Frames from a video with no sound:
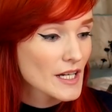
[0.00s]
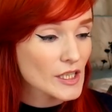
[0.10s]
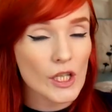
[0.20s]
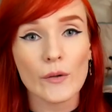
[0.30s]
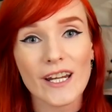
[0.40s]

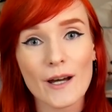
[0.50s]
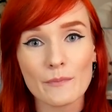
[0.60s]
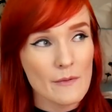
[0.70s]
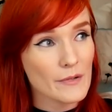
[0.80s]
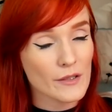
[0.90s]
Glue it up,
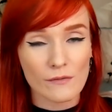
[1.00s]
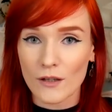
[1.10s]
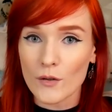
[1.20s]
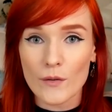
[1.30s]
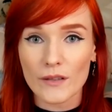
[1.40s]
but
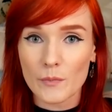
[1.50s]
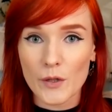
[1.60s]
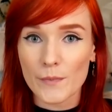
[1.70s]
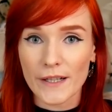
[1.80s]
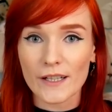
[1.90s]
glue it with
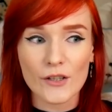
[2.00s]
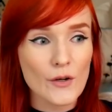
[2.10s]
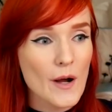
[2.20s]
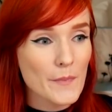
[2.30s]
appropriate glue.